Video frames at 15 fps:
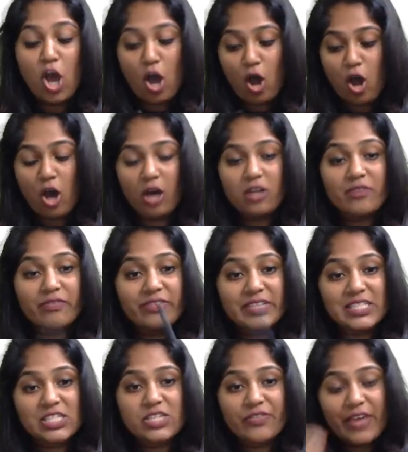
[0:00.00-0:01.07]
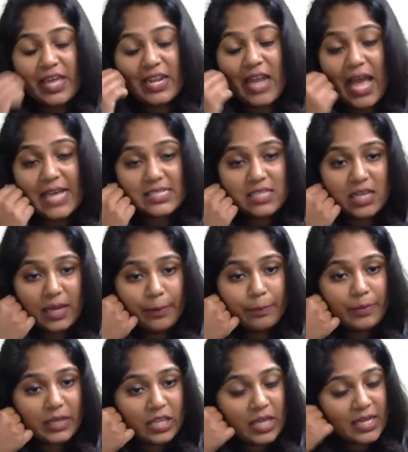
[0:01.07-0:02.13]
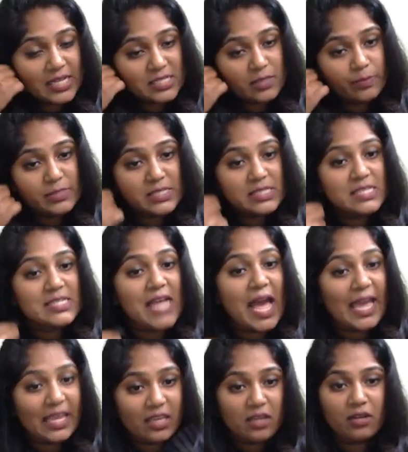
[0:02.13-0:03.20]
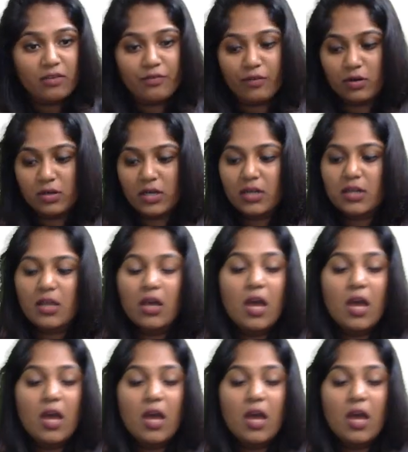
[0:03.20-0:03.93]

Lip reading: or which where as a company or as a business I can afford it.